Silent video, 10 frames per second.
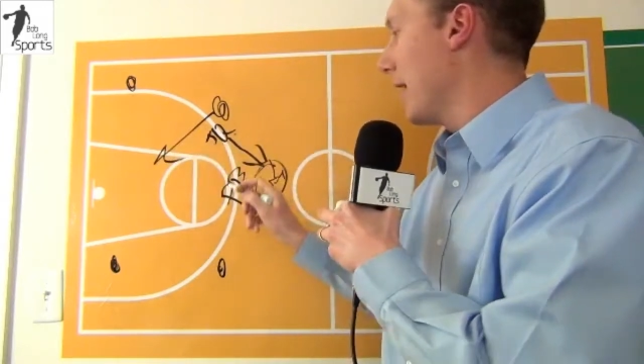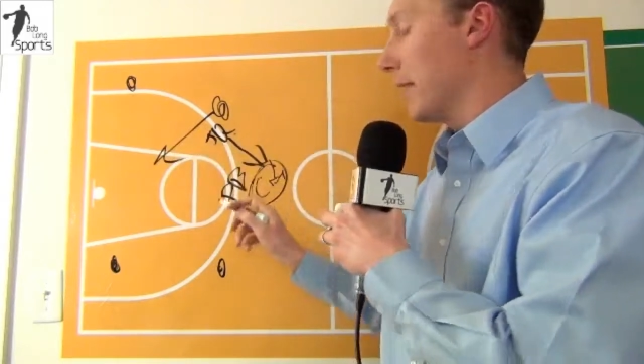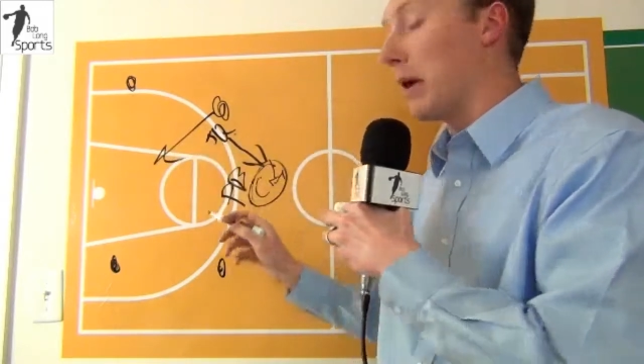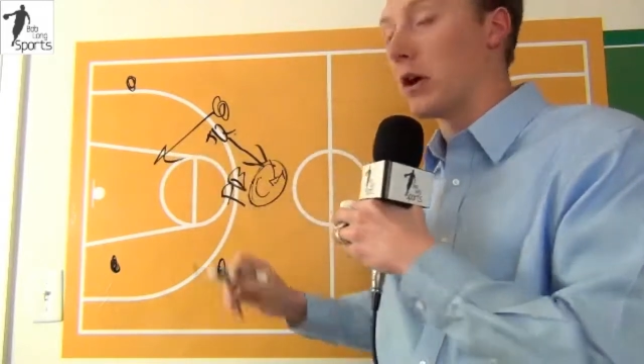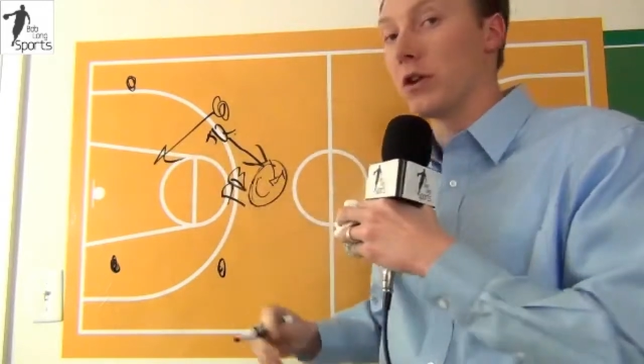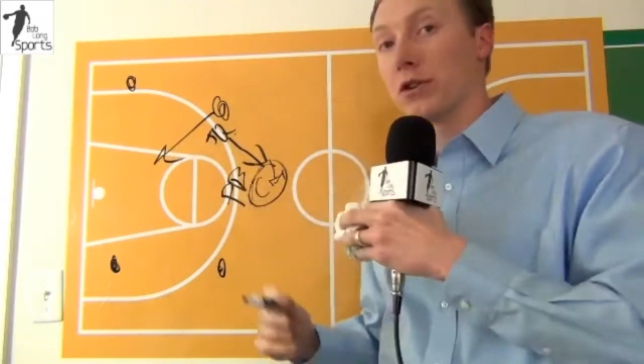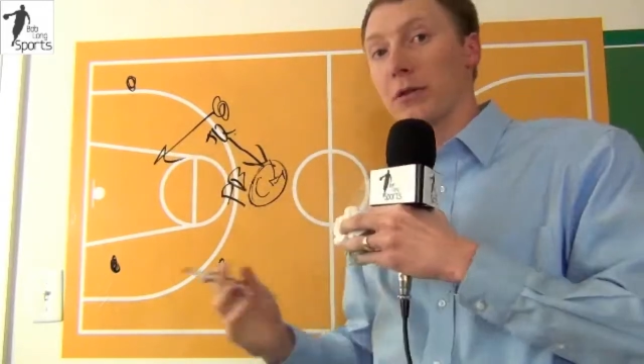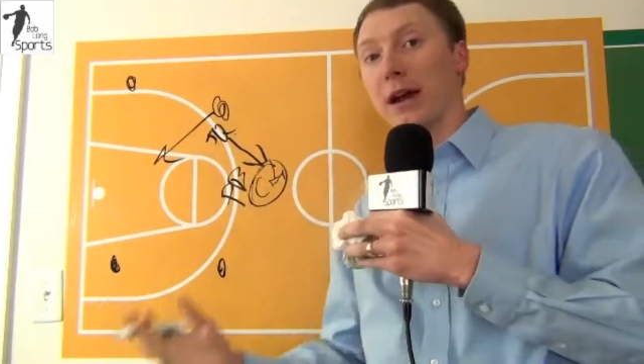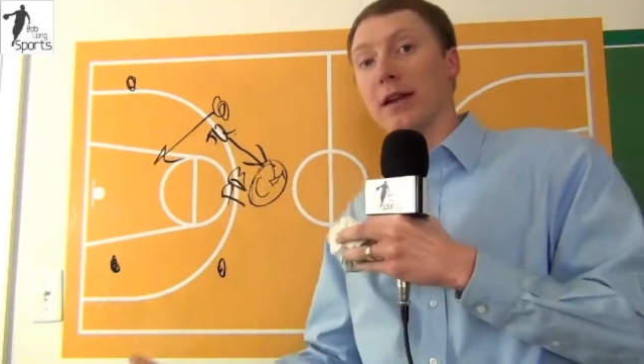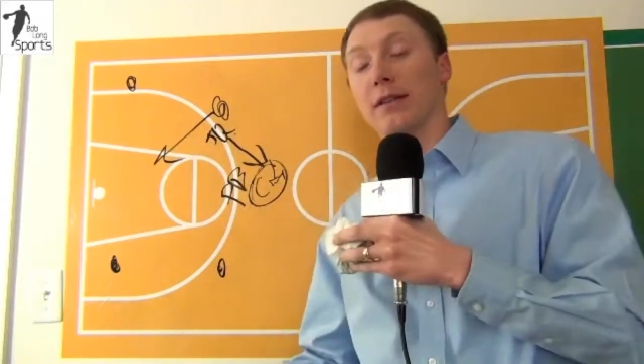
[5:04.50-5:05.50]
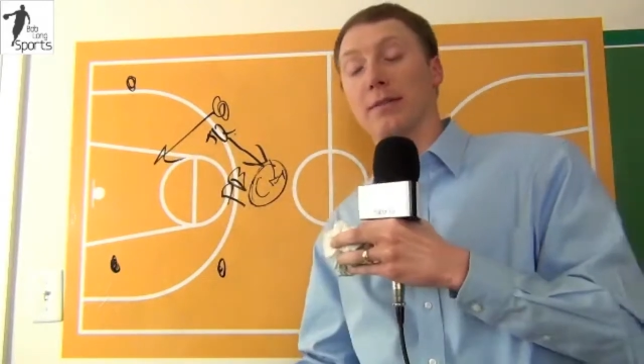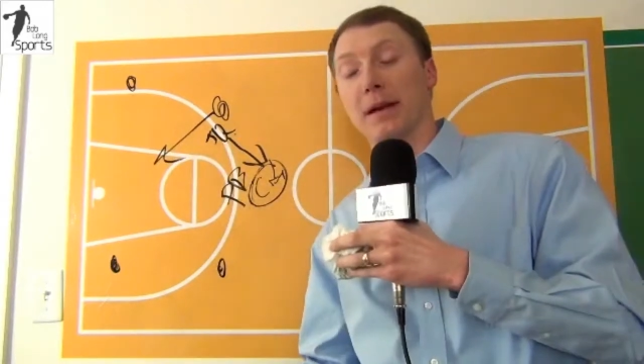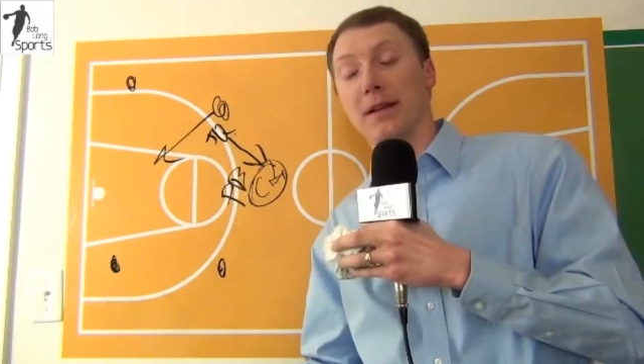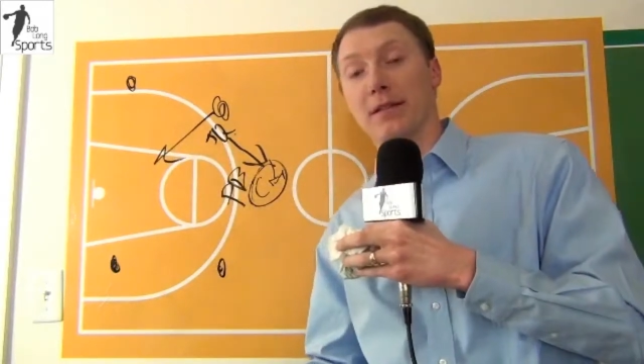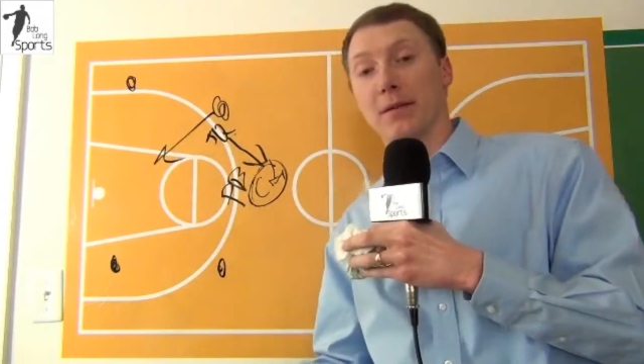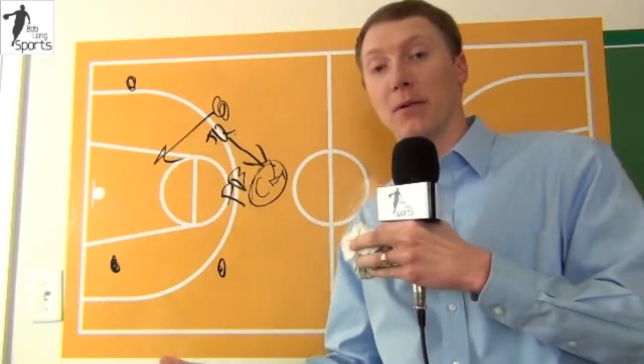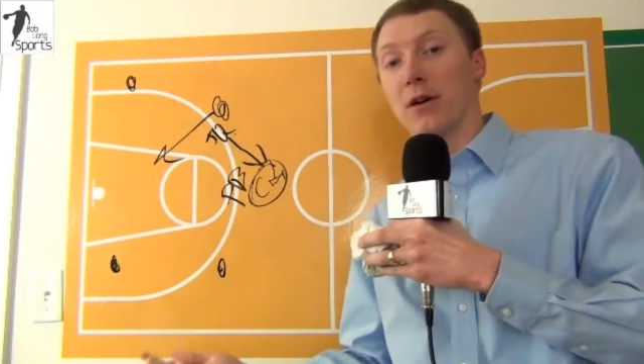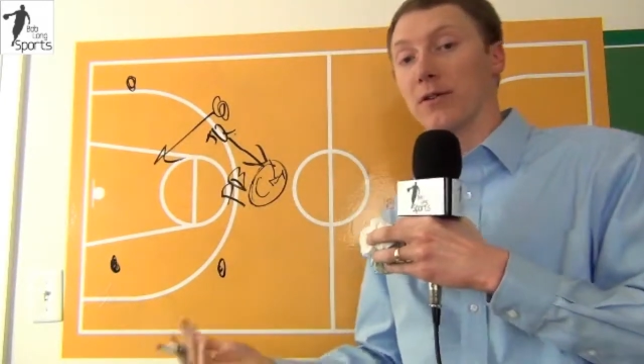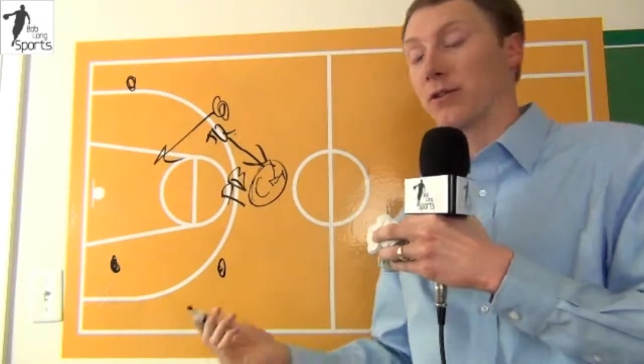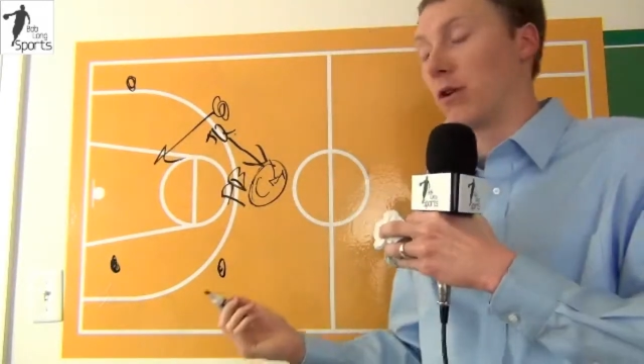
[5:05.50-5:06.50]
because Creighton had spaced the
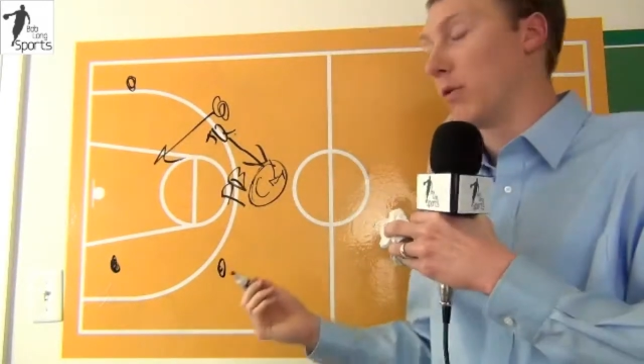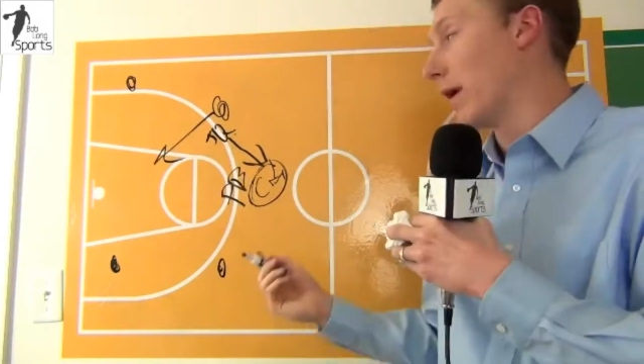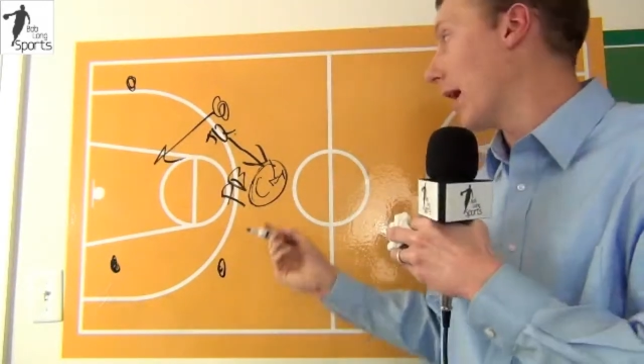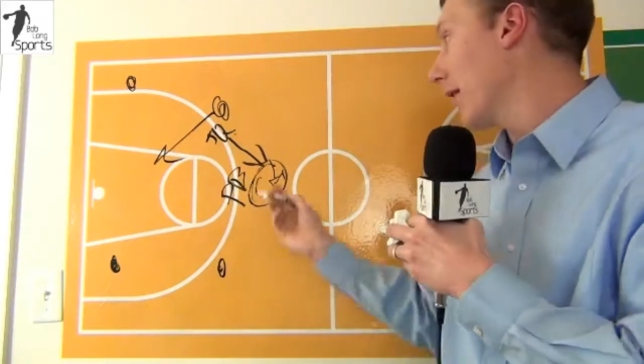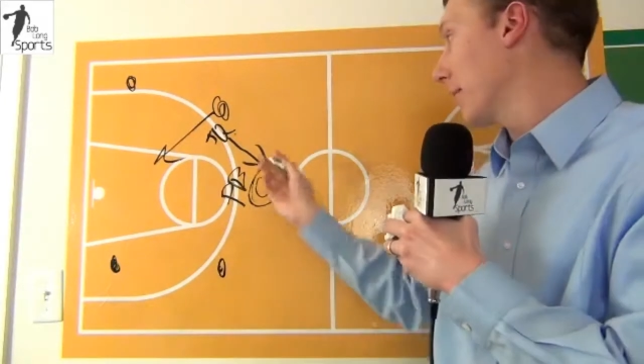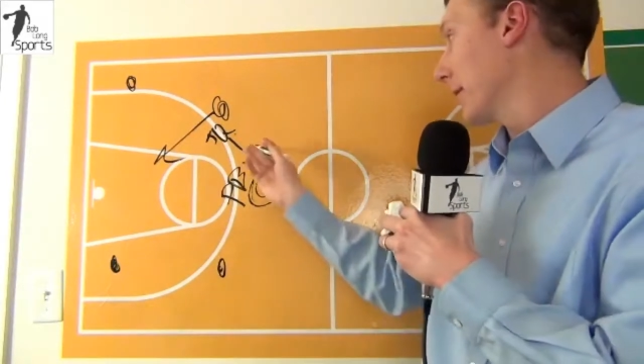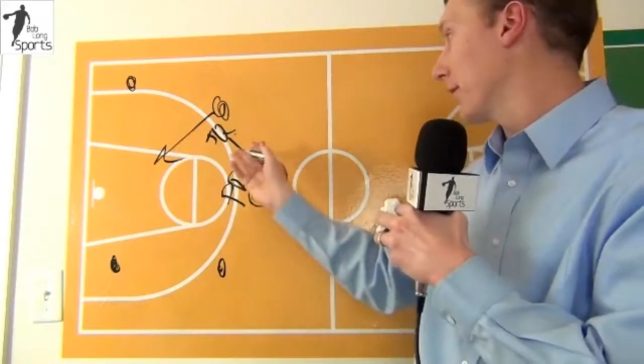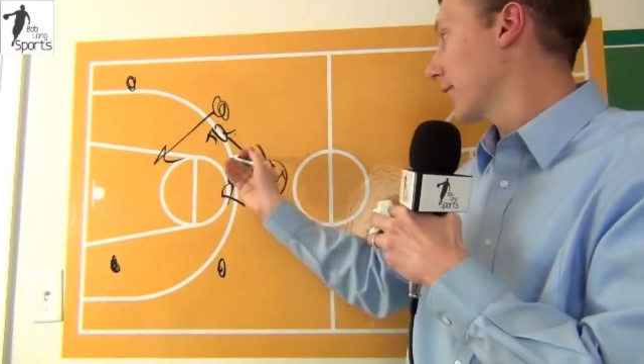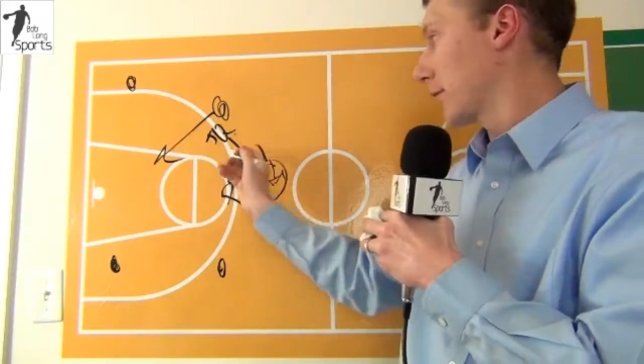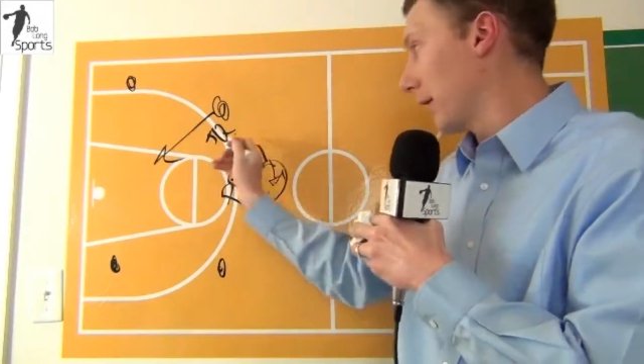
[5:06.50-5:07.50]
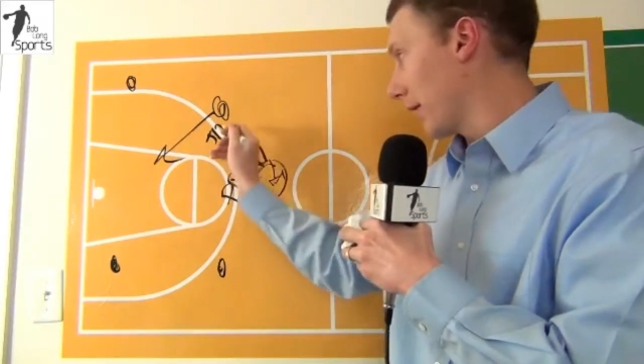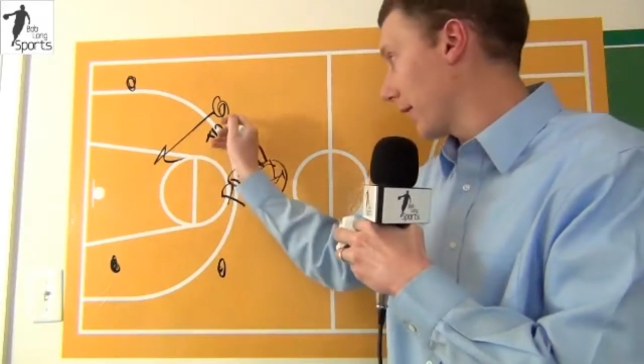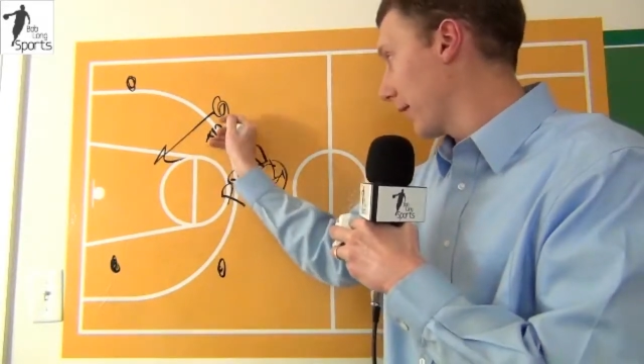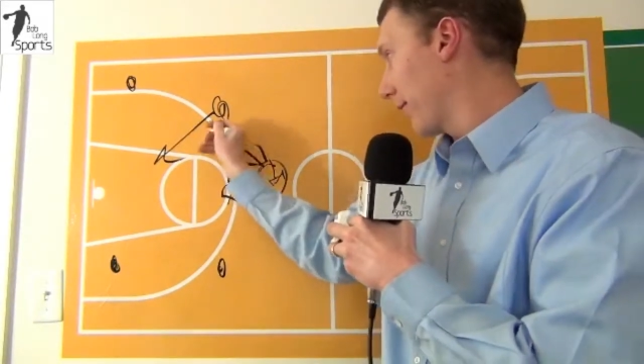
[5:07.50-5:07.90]
ball so well and because Quinerly,